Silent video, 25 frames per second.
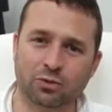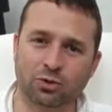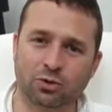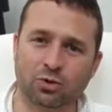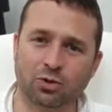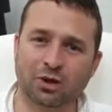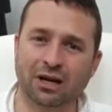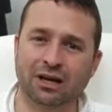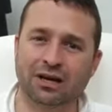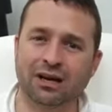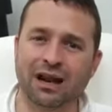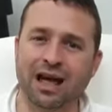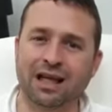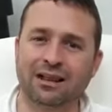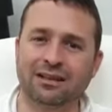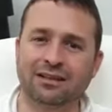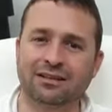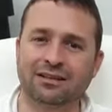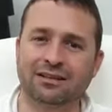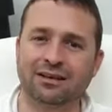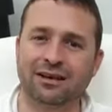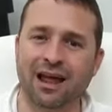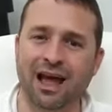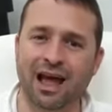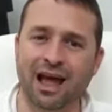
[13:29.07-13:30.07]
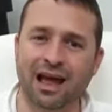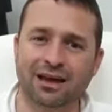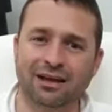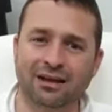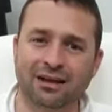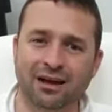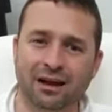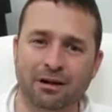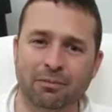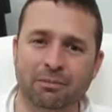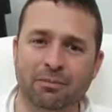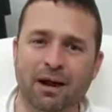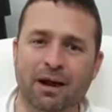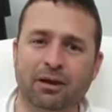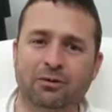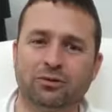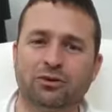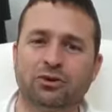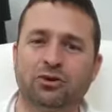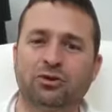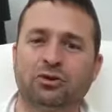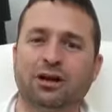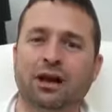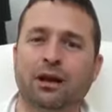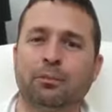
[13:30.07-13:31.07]
You cannot lie about
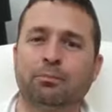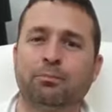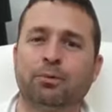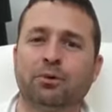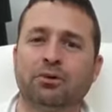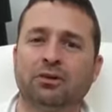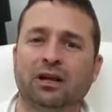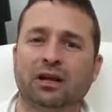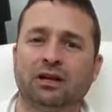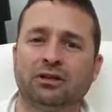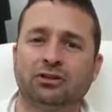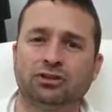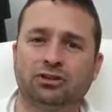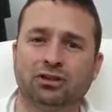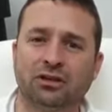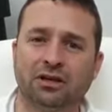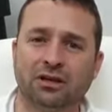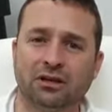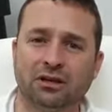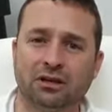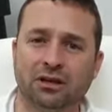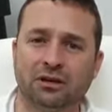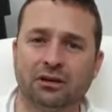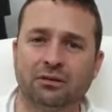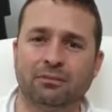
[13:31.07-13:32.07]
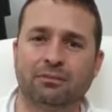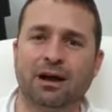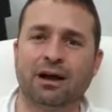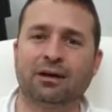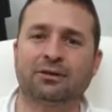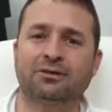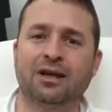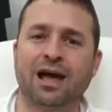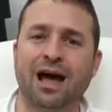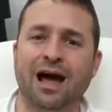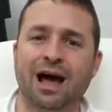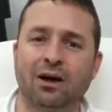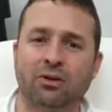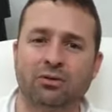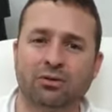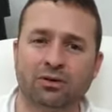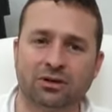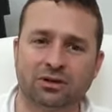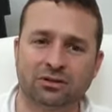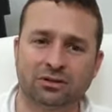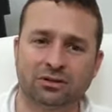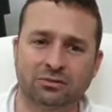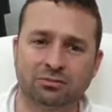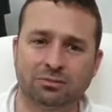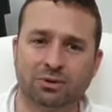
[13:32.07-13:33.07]
your computation and about
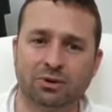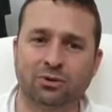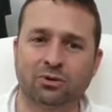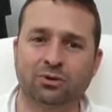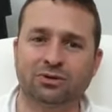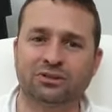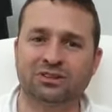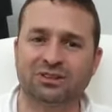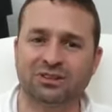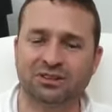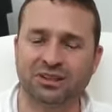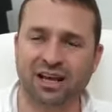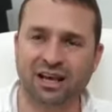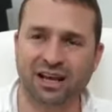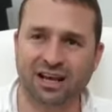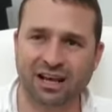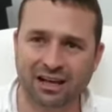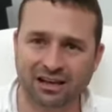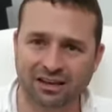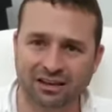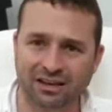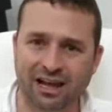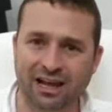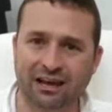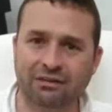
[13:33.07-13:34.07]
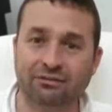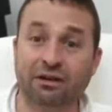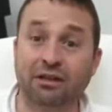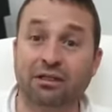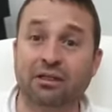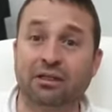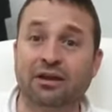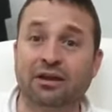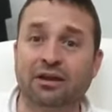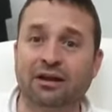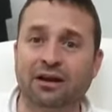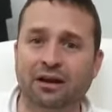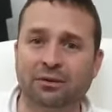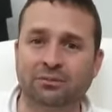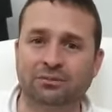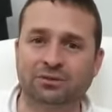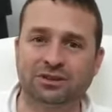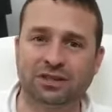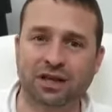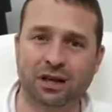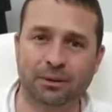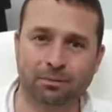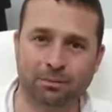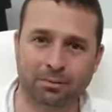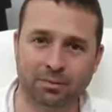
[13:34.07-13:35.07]
hours, because in the end everything comes
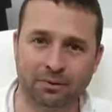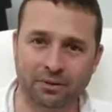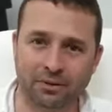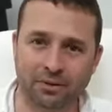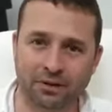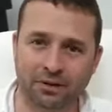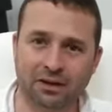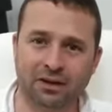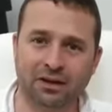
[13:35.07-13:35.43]
up.